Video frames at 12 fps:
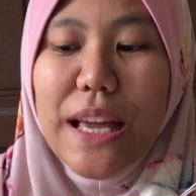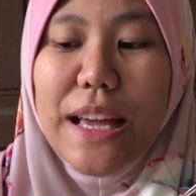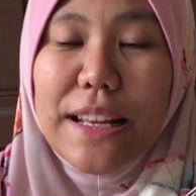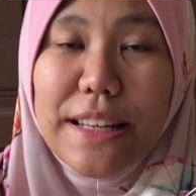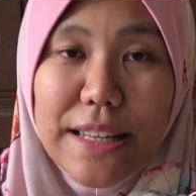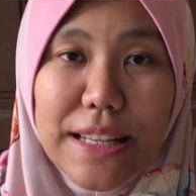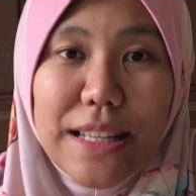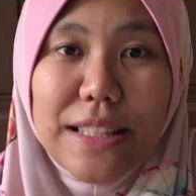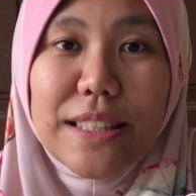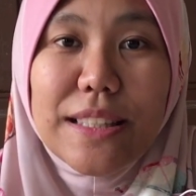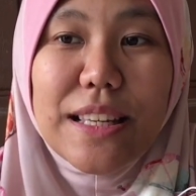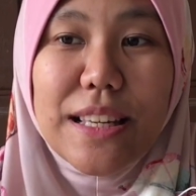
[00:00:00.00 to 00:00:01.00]

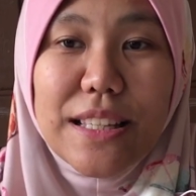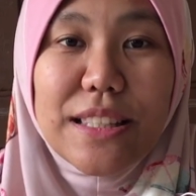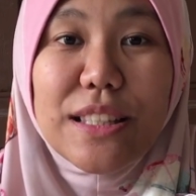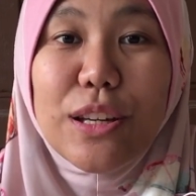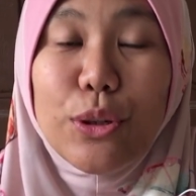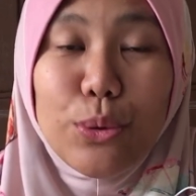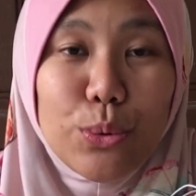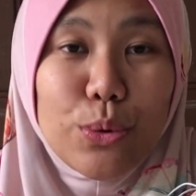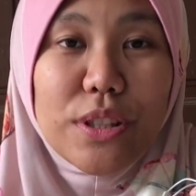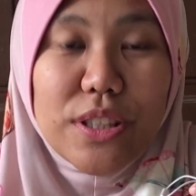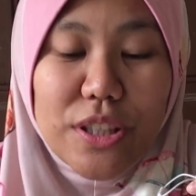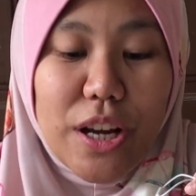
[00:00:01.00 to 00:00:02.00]
this is a good
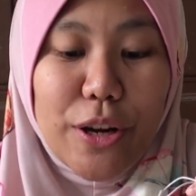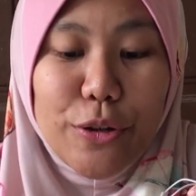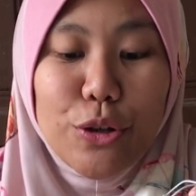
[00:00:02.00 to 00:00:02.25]
start.